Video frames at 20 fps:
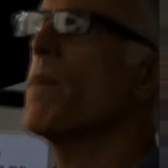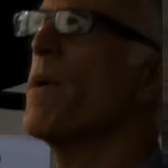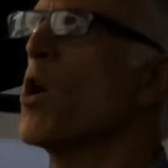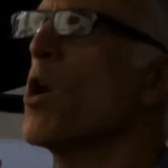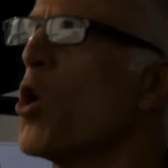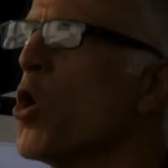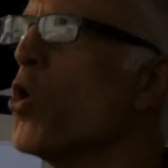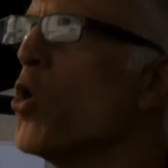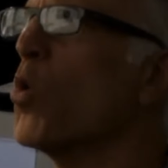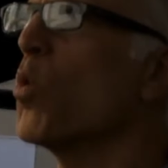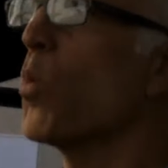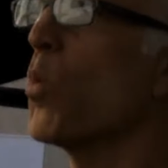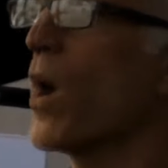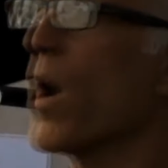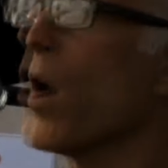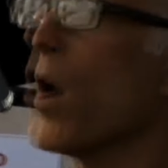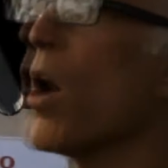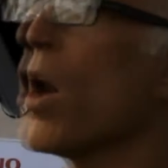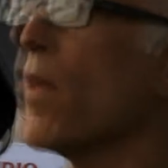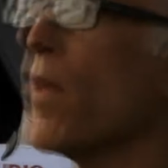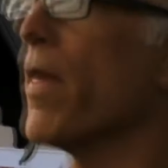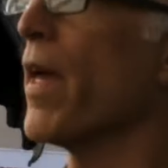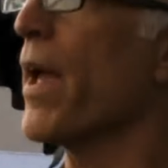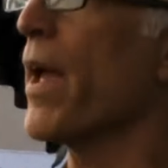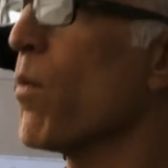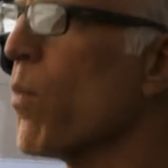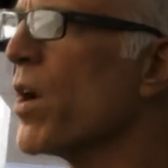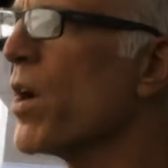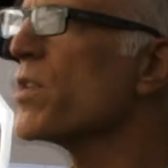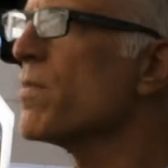do you mean, who? Where are
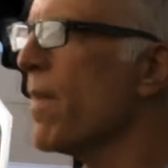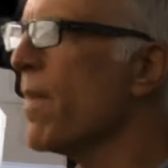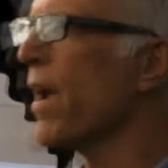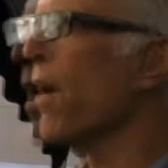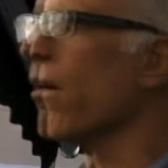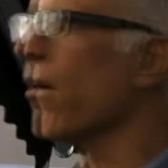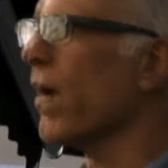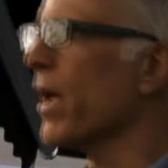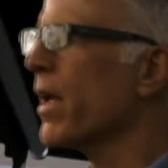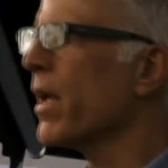they? Where's Mary?